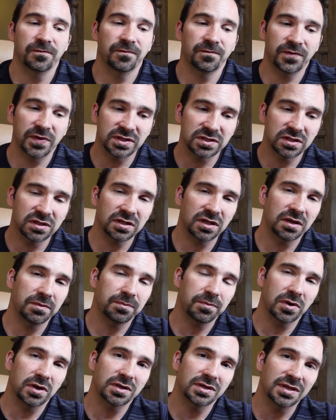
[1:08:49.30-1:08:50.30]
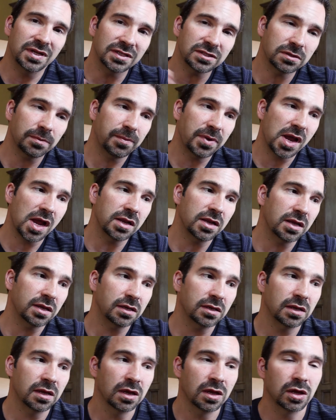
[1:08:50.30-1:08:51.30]
physically
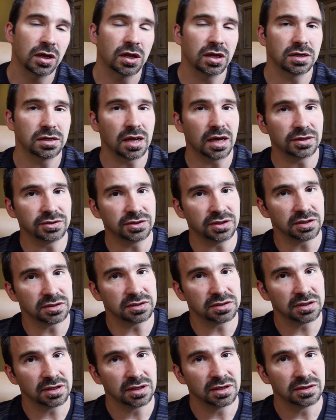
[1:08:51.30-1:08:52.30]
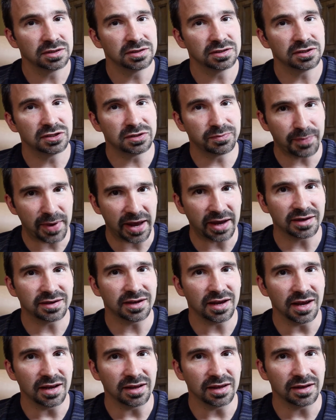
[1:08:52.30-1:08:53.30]
participating not just
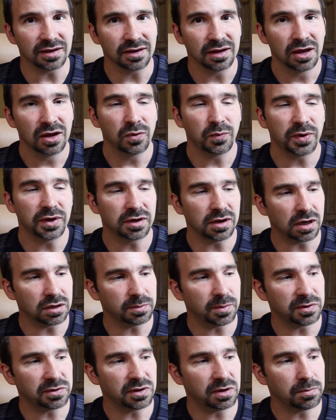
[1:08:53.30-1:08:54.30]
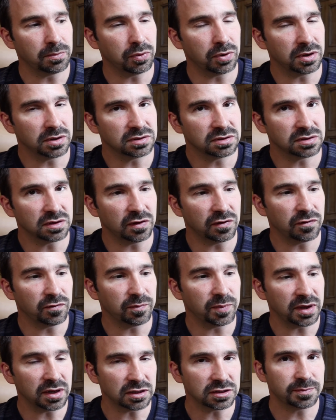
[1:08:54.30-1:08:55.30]
spectating we talked about the importance of
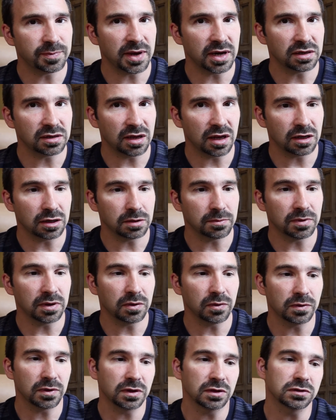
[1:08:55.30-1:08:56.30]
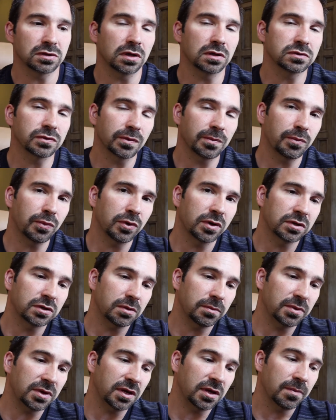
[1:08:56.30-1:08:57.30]
being a spectator but it's also important
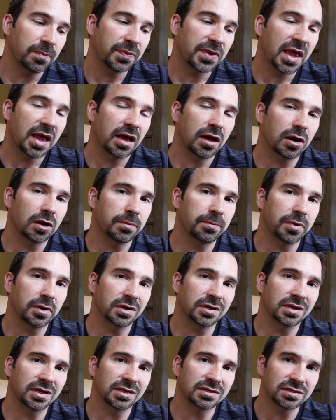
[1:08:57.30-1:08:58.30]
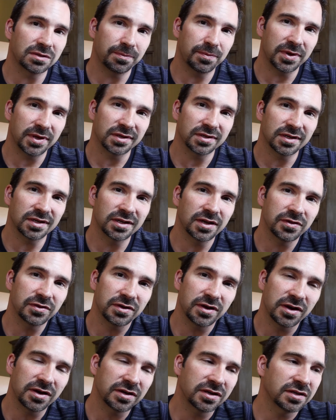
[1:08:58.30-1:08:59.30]
to be our participant in
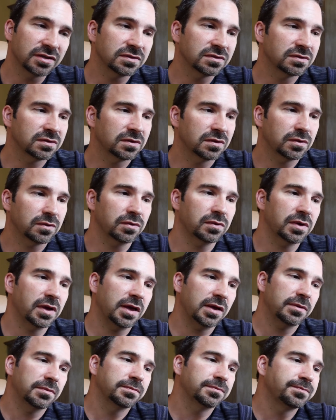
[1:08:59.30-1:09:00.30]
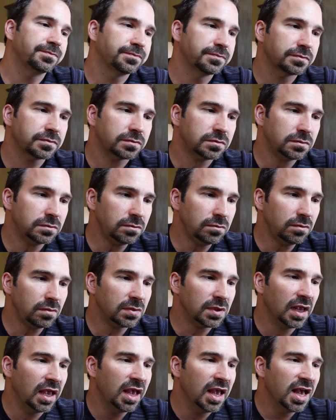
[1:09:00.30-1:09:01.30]
other areas okay
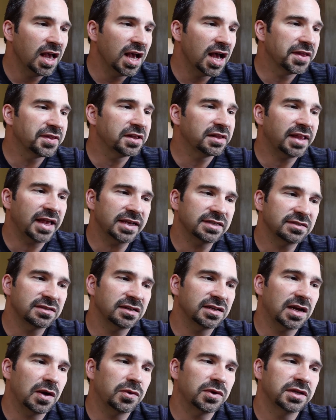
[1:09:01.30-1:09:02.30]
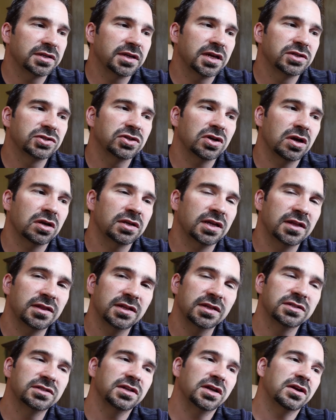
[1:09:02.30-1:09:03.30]
and the last thing I want to touch on in
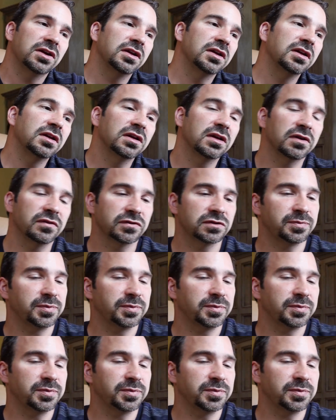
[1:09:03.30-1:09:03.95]
this area of